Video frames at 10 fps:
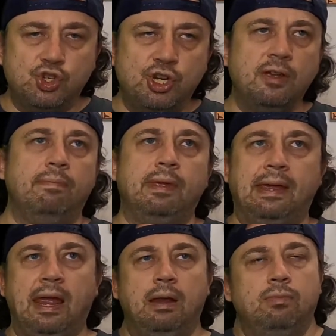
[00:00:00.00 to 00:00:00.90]
Jim the
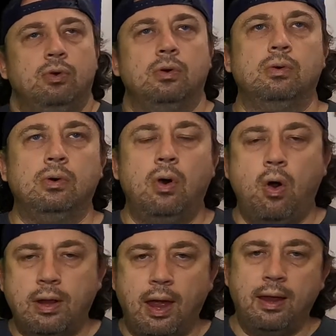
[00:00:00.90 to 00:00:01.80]
Game Guru.
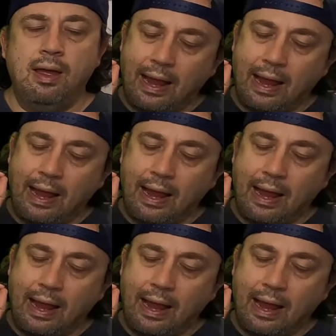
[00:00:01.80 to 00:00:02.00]
Okay,